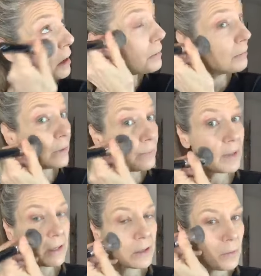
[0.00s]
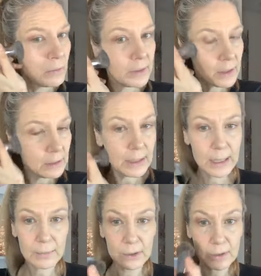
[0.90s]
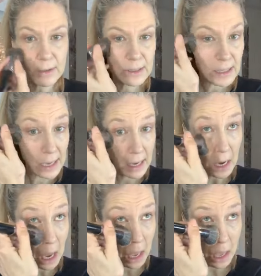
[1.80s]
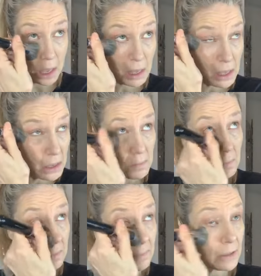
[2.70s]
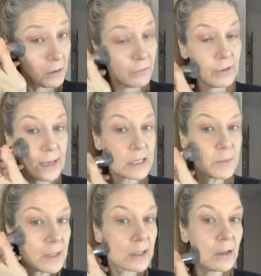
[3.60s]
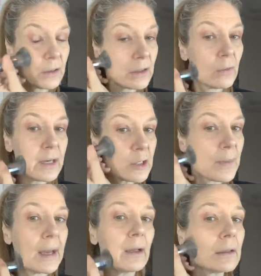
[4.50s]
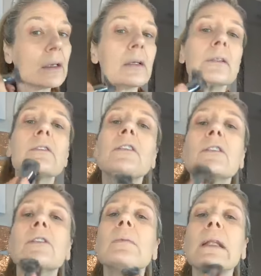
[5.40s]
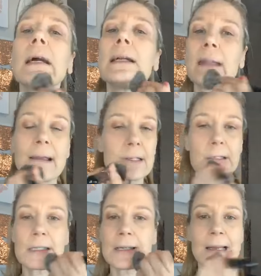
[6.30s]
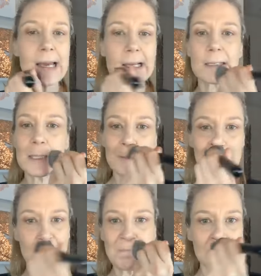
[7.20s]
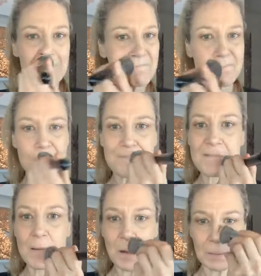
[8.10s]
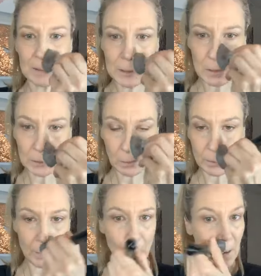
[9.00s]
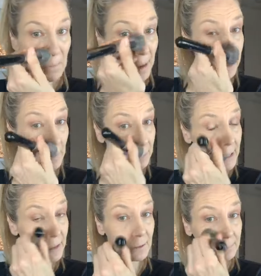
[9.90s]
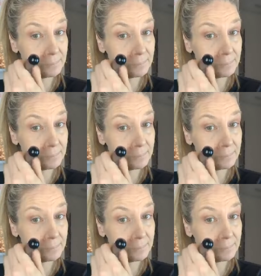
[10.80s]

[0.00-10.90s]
But I'm not going with the glam look today. My girlfriend asked me to go to the Westbound to do some line dancing tonight, so I'll probably do a little bit more makeup later.